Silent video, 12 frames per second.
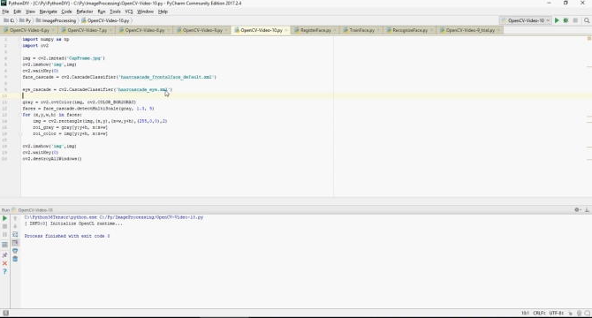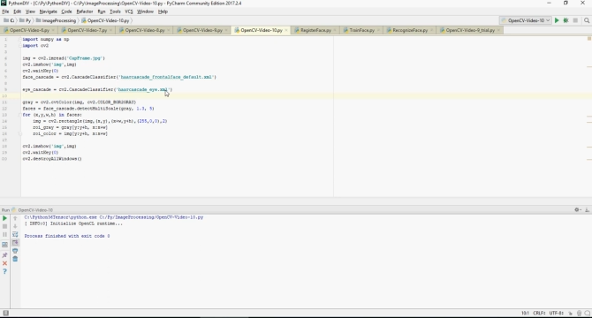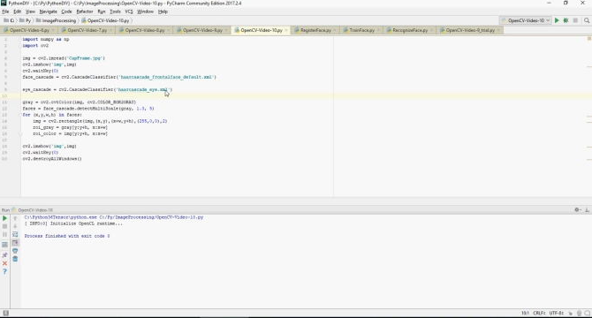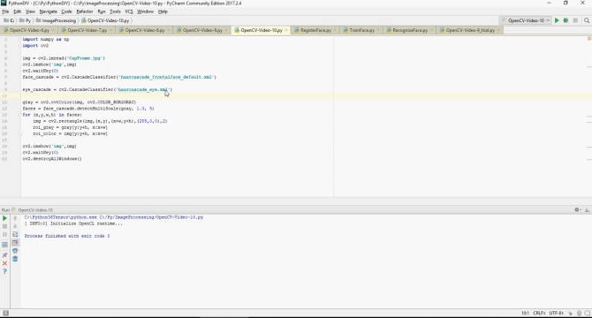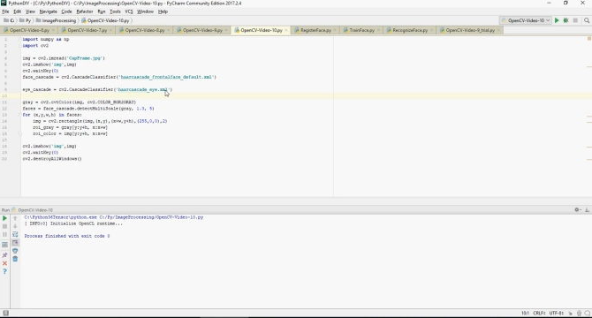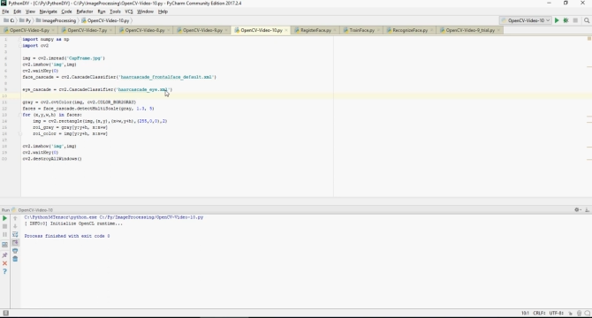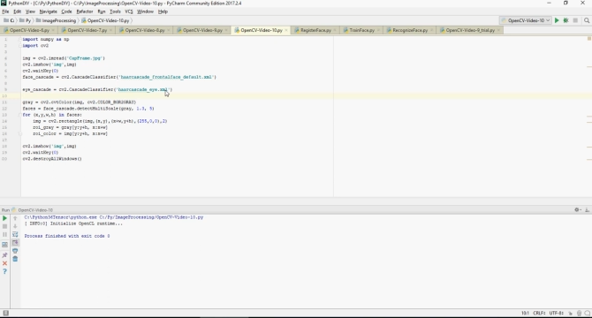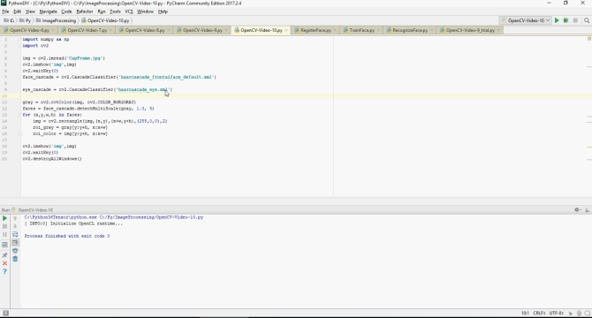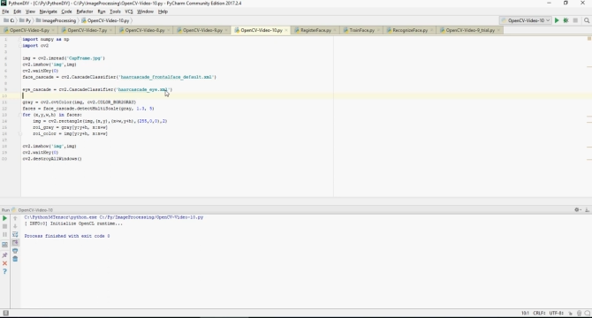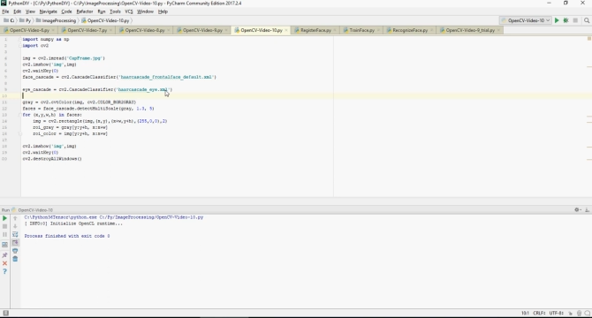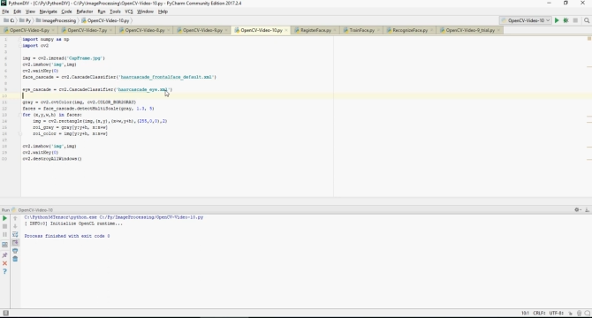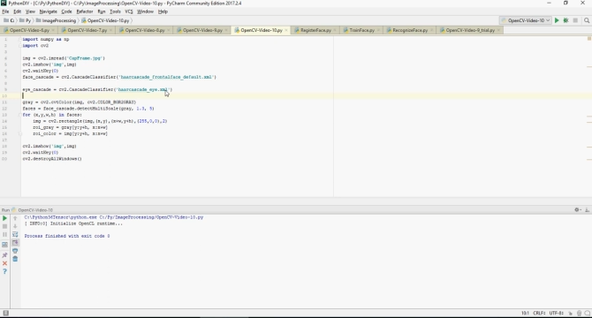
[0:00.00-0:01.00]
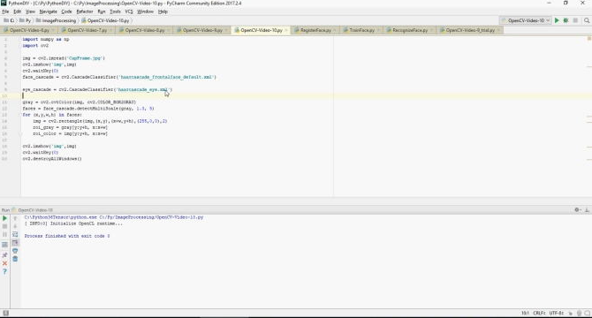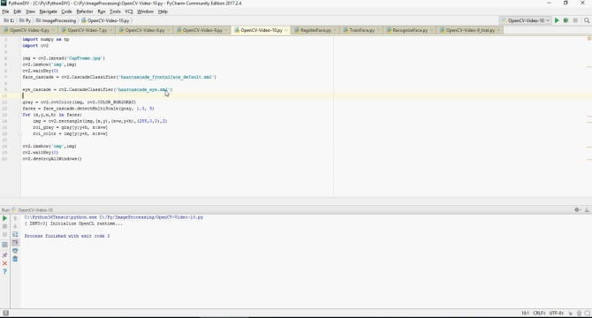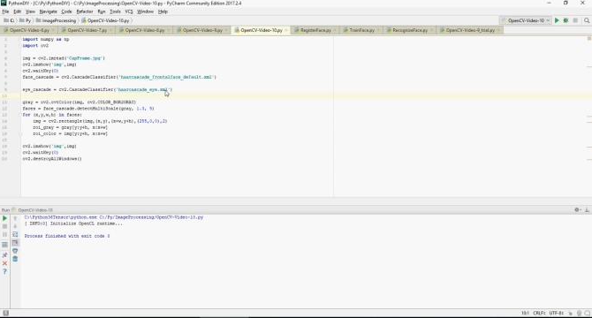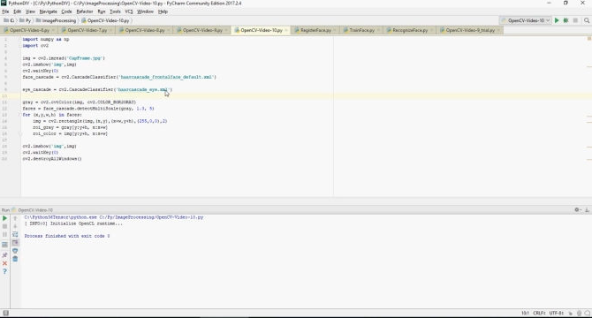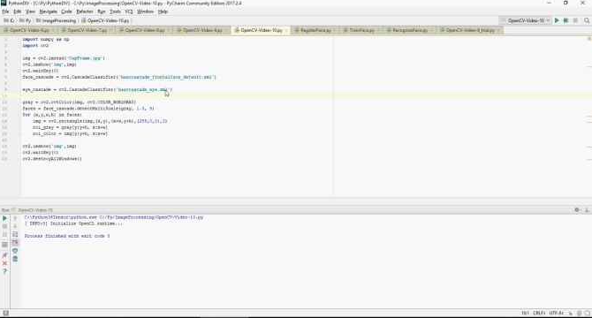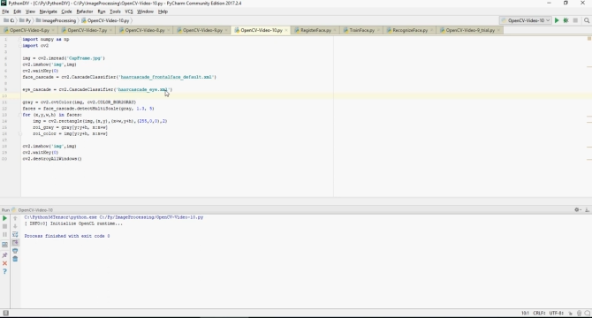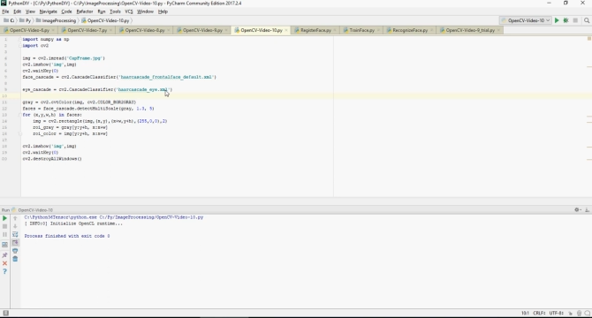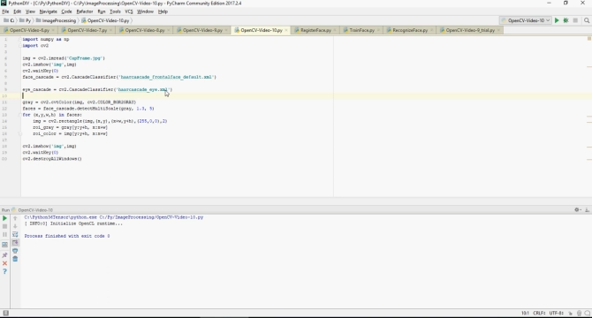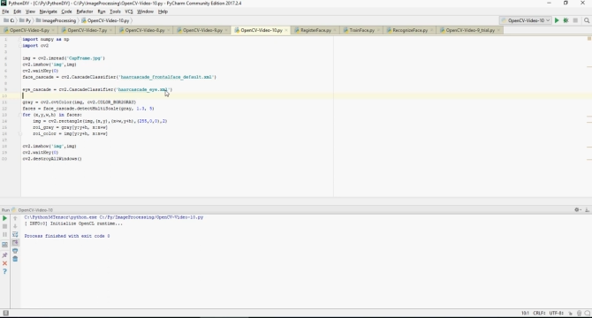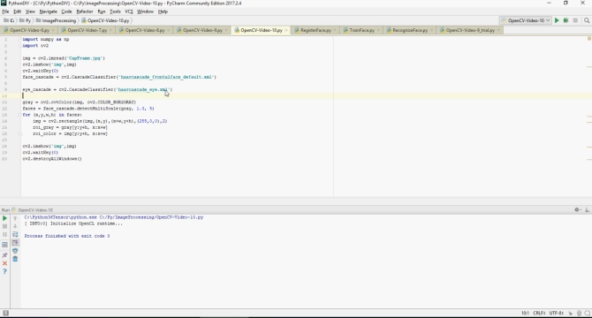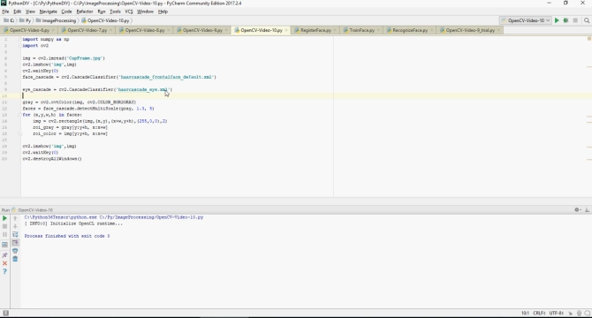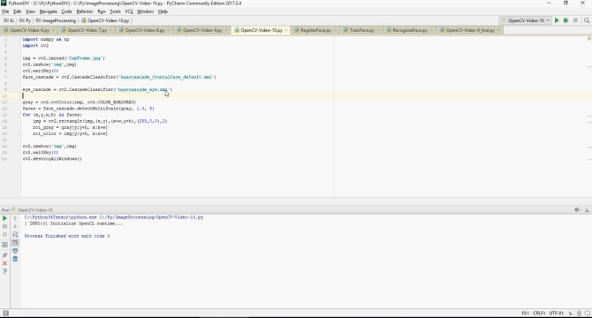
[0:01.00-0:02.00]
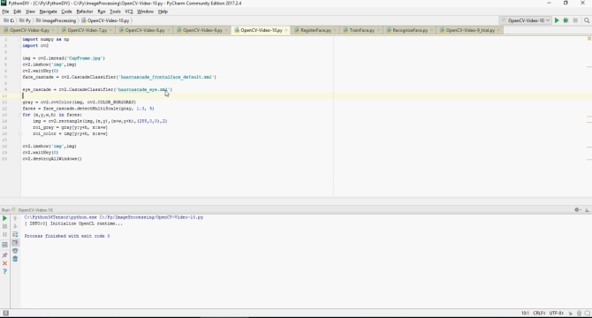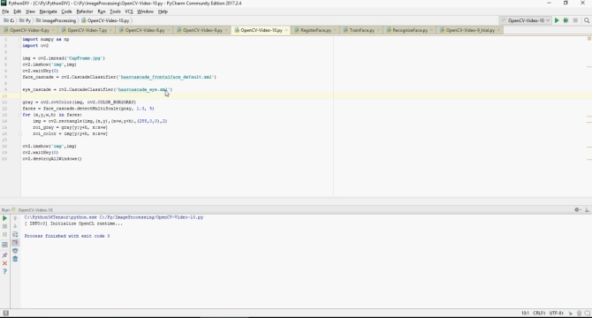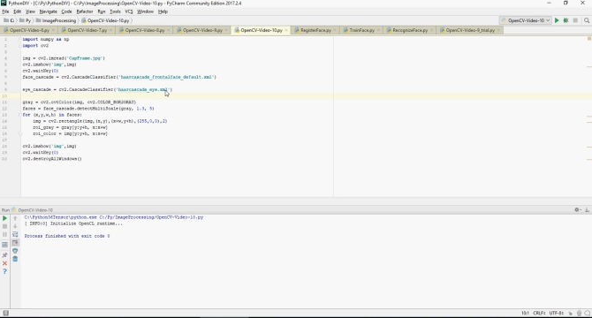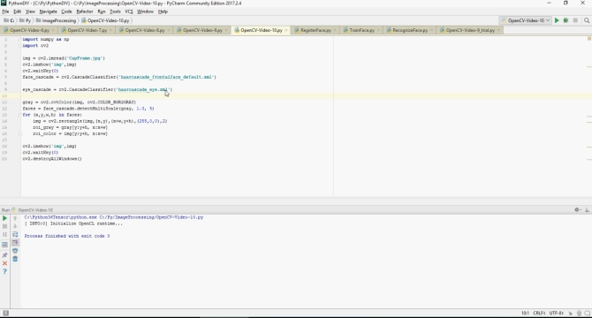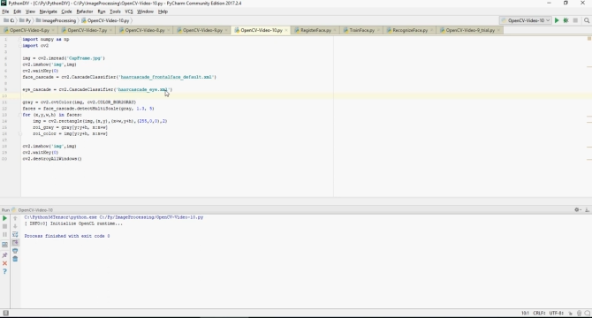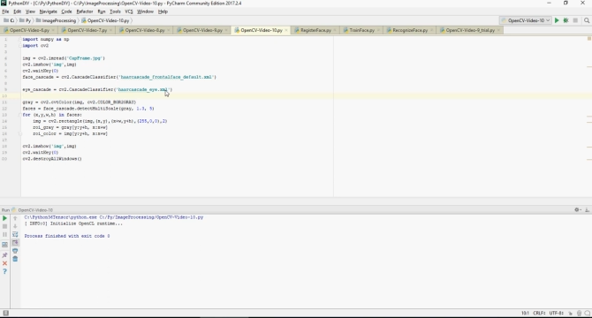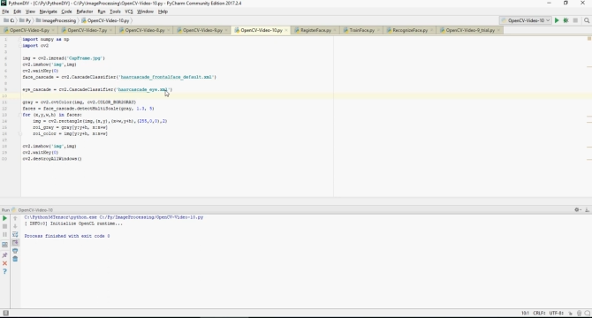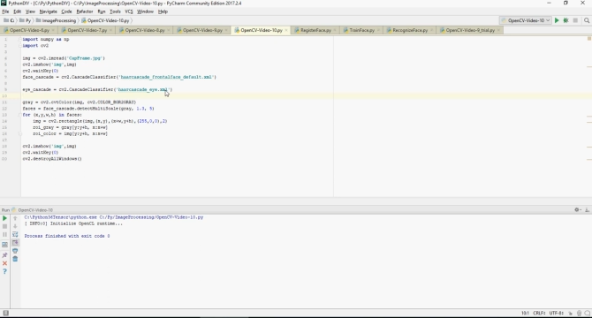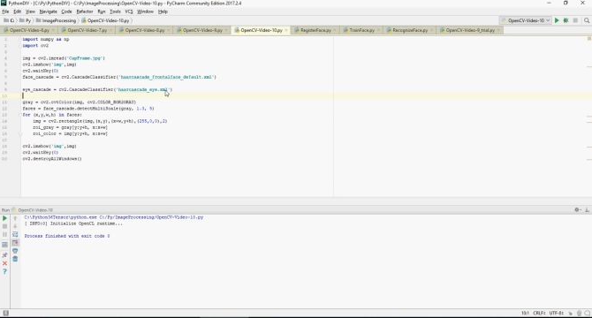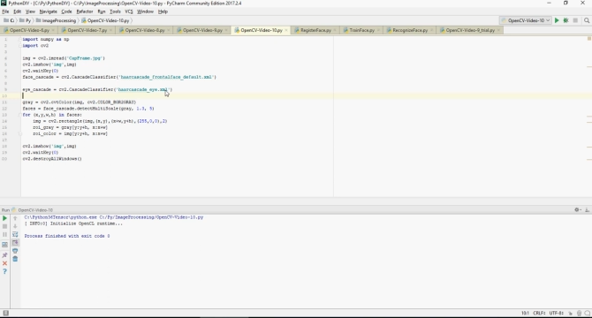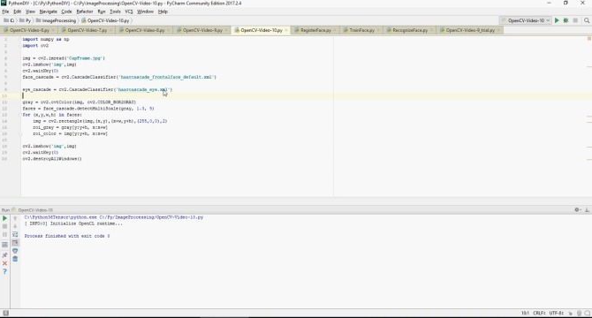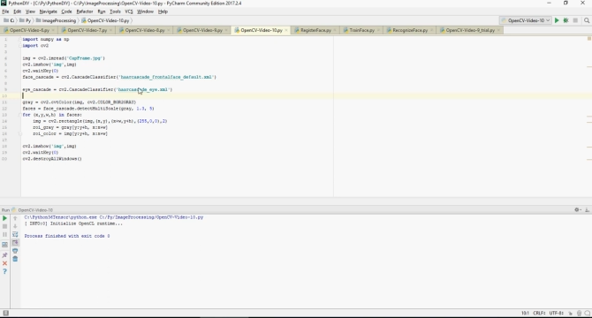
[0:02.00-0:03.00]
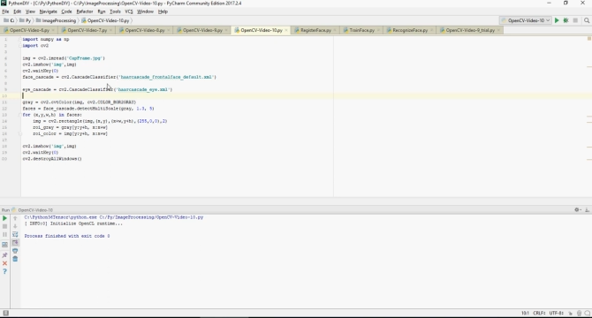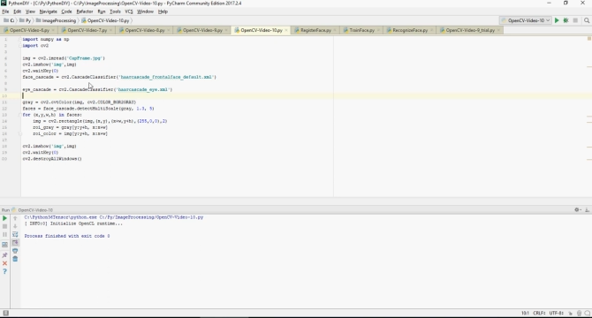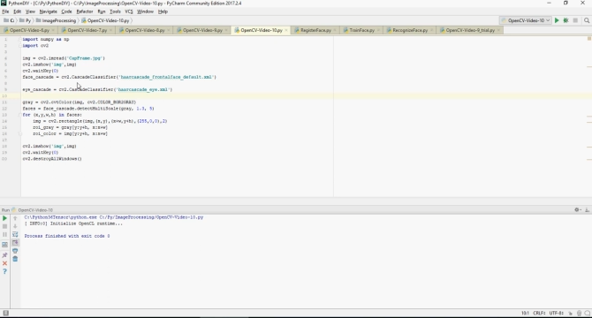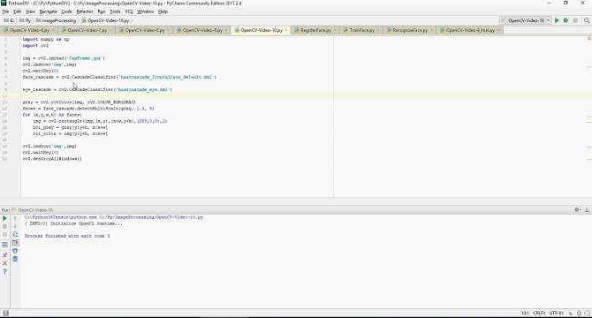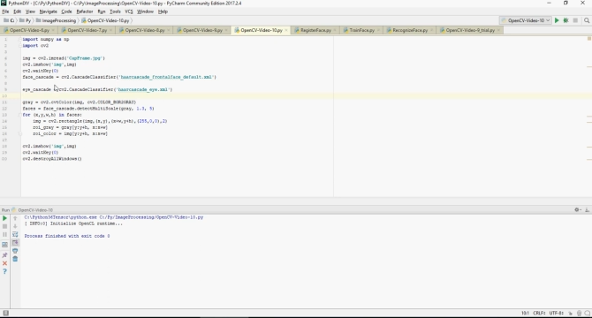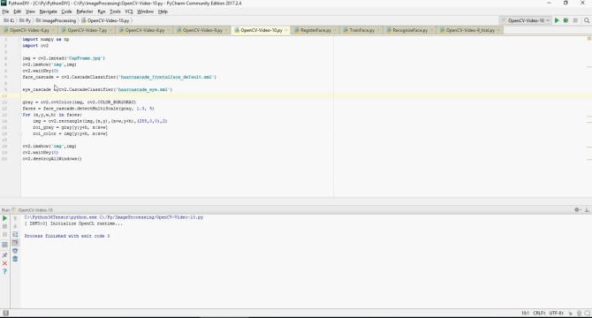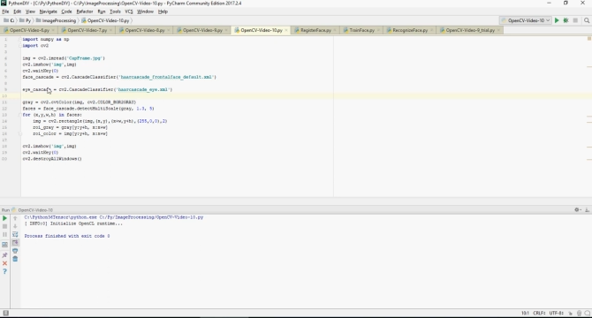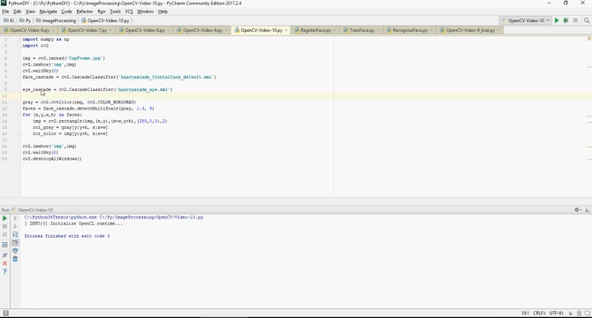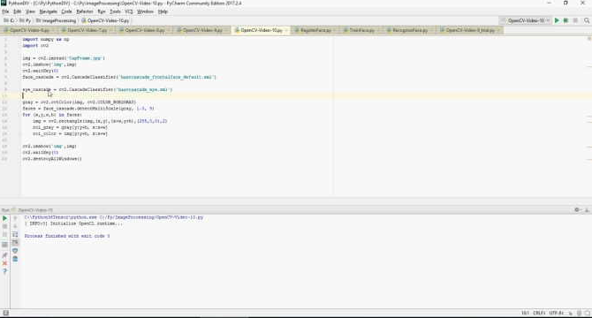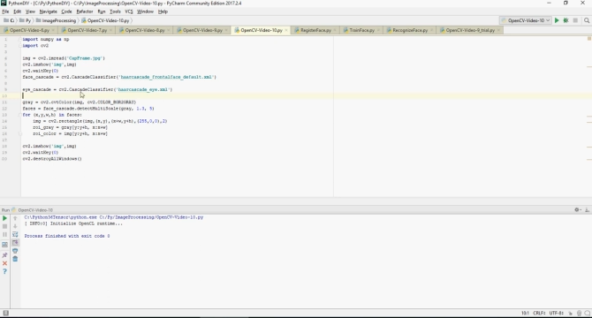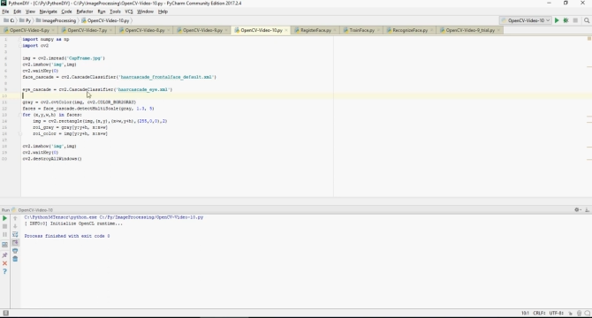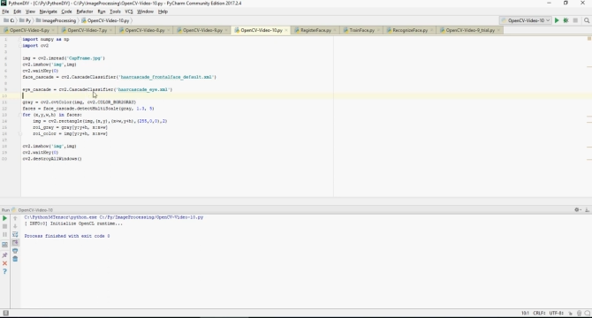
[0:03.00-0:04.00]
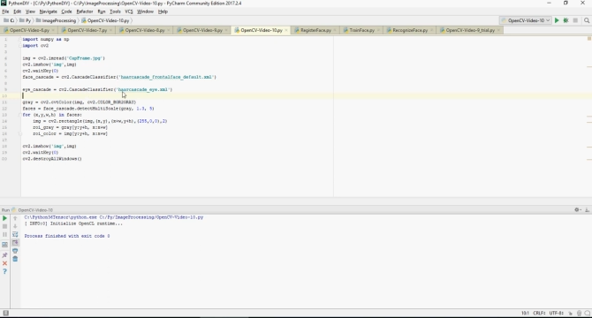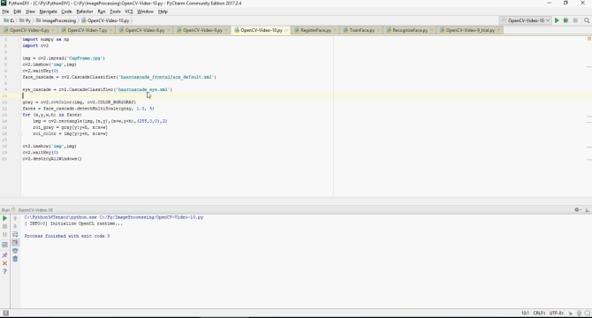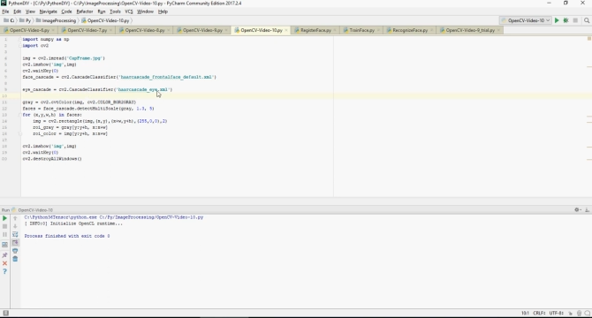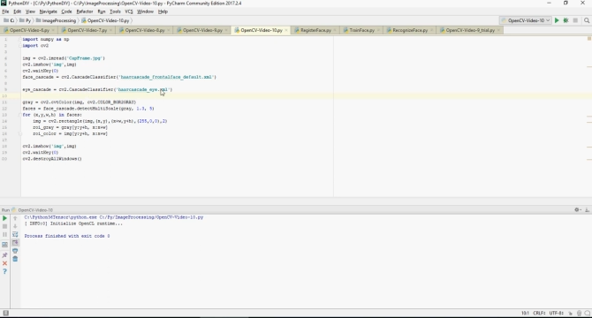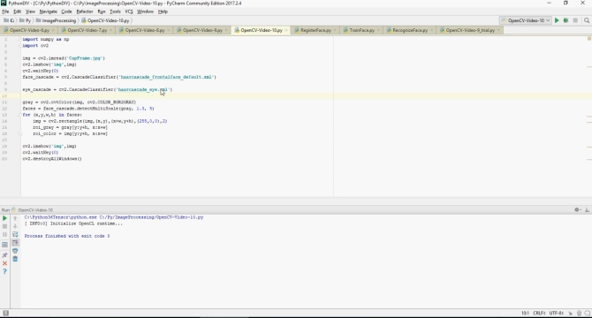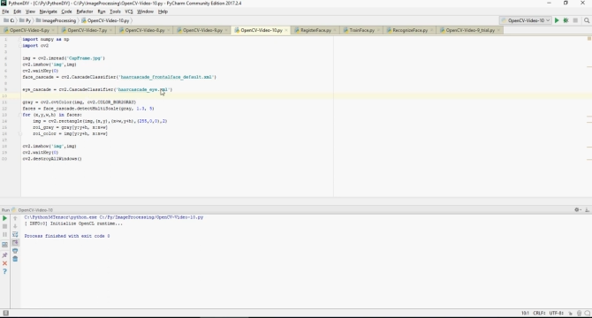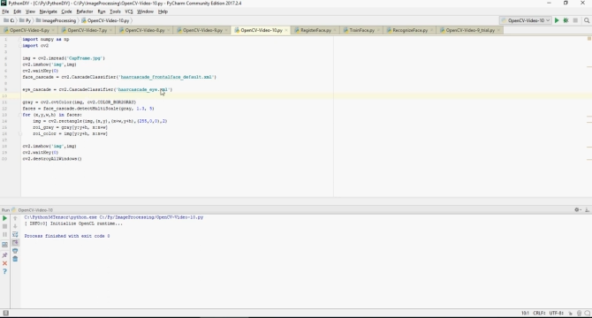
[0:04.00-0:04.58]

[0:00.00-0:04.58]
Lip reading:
No face is visible, so there are no lips to read.